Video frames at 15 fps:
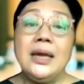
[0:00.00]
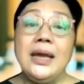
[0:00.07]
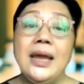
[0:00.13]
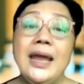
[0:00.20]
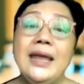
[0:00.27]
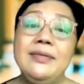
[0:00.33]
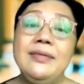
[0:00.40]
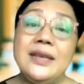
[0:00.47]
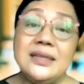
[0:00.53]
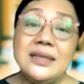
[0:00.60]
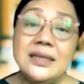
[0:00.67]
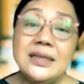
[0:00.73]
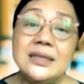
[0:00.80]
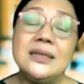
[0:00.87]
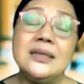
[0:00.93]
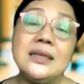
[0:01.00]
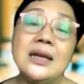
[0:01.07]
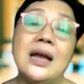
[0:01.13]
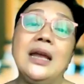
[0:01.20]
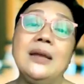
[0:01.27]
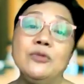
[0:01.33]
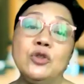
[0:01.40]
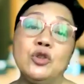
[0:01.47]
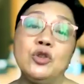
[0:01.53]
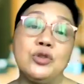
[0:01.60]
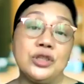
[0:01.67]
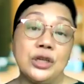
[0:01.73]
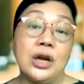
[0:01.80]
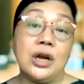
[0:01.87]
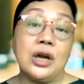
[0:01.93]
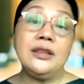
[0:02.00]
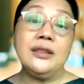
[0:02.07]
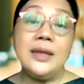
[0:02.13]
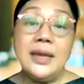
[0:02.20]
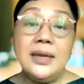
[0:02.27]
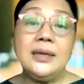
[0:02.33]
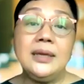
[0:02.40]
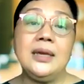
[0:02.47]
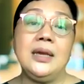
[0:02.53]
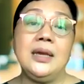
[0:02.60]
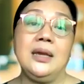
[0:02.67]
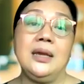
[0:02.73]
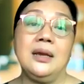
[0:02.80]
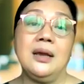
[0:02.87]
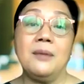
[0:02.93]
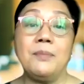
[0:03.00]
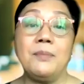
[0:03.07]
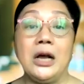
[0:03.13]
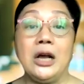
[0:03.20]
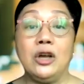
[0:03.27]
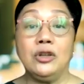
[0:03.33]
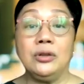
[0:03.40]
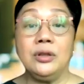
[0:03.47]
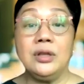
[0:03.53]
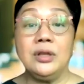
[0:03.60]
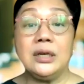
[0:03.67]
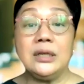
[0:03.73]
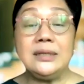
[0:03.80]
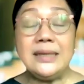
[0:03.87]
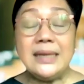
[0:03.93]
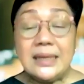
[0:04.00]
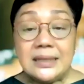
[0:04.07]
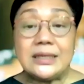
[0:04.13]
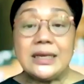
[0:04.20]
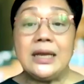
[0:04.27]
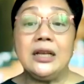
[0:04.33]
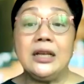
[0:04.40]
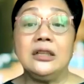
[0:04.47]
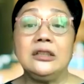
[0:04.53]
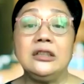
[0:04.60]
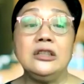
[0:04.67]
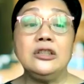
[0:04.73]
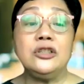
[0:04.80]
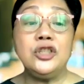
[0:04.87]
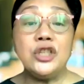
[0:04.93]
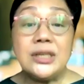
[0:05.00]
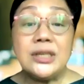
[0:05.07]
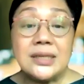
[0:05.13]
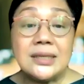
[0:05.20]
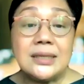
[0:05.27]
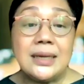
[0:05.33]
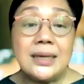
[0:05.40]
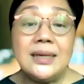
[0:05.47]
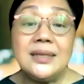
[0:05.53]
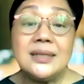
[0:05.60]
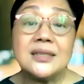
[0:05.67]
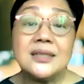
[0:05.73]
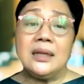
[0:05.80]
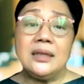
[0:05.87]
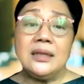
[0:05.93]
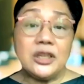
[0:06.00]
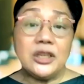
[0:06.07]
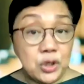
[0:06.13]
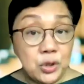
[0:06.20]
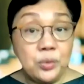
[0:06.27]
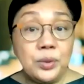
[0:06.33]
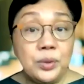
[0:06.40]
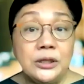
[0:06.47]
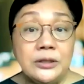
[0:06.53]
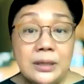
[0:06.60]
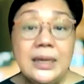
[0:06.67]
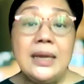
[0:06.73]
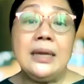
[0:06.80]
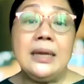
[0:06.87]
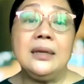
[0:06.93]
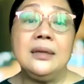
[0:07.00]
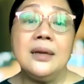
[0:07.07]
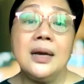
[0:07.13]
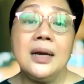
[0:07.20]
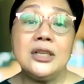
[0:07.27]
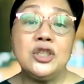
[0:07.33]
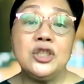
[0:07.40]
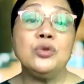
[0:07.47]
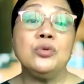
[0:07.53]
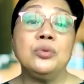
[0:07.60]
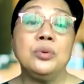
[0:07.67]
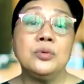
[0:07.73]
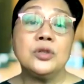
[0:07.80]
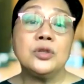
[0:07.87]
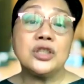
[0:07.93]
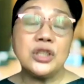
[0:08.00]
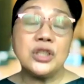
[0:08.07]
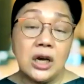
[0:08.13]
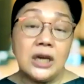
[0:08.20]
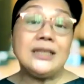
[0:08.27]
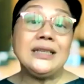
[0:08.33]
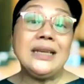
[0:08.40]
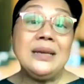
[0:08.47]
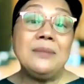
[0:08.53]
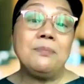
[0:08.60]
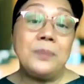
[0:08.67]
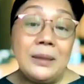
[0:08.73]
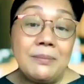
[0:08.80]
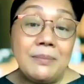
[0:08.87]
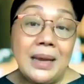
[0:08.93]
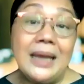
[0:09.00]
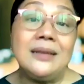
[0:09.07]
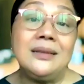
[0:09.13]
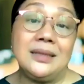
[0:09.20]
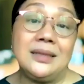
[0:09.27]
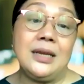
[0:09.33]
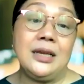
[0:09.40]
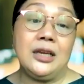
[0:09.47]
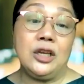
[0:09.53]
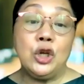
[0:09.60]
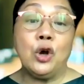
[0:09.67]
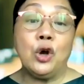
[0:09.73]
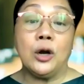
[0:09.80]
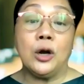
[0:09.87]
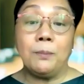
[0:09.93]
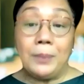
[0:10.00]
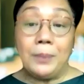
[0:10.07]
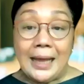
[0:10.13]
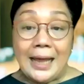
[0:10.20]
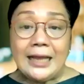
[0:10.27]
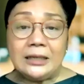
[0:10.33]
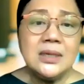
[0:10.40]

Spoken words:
and this is the time to start thinking about the detailed logistics that you will need as you start implementing your plan.